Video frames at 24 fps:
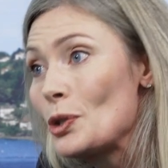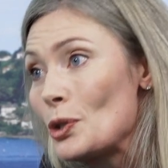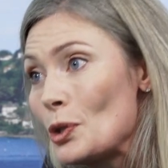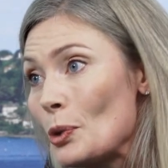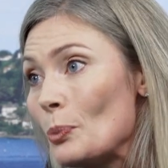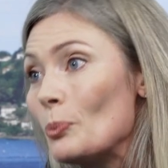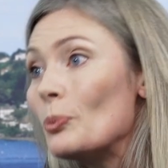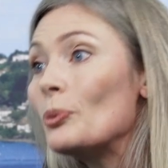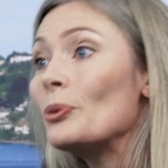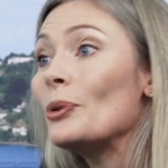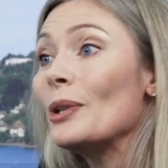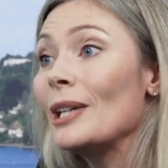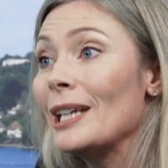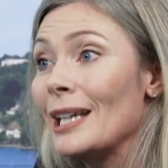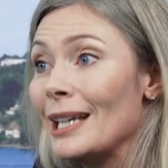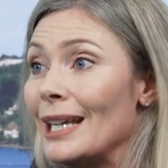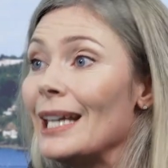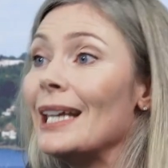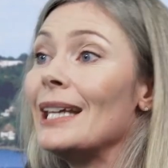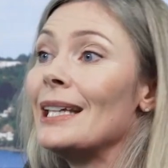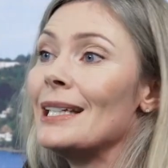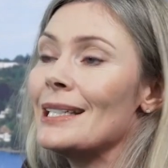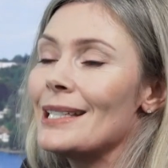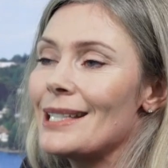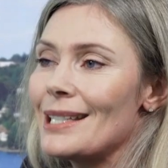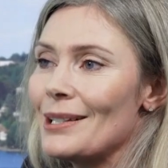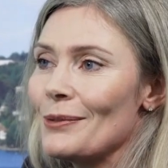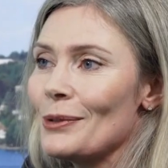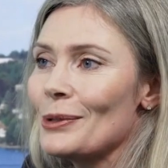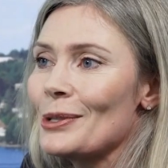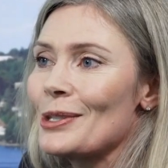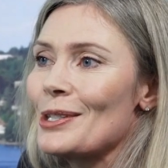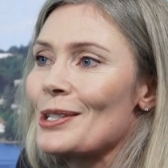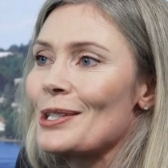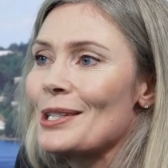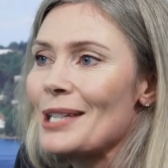to bring in
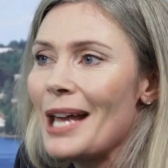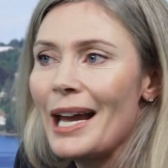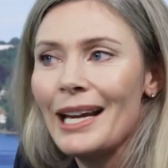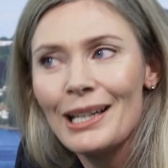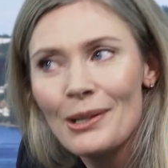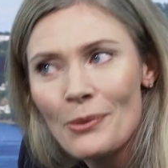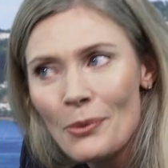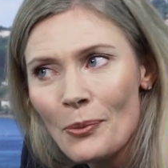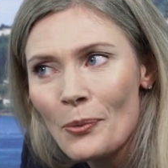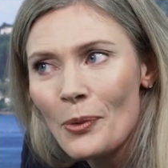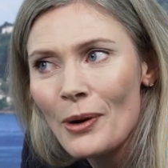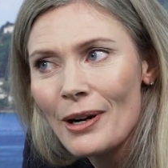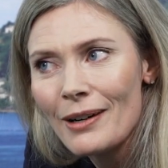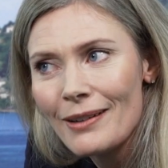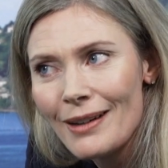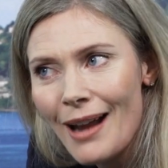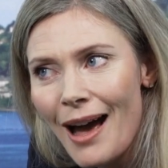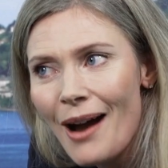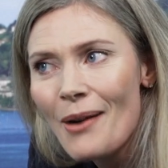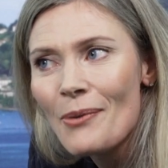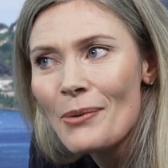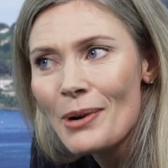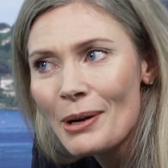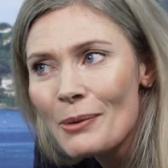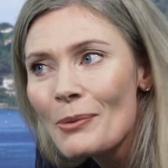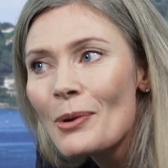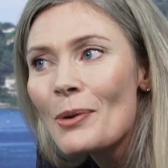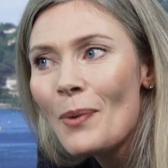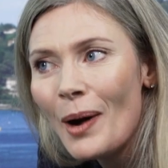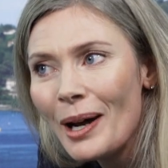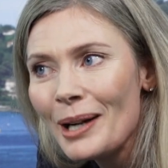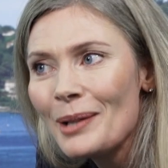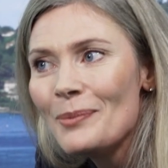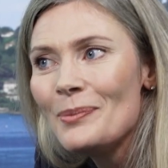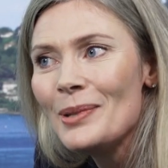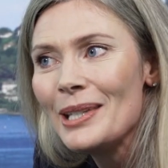civil society. We're not where we
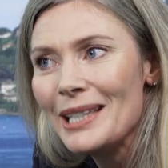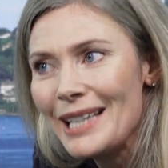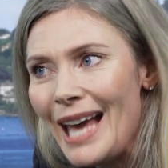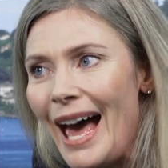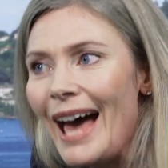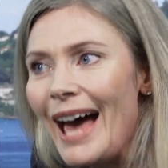want to be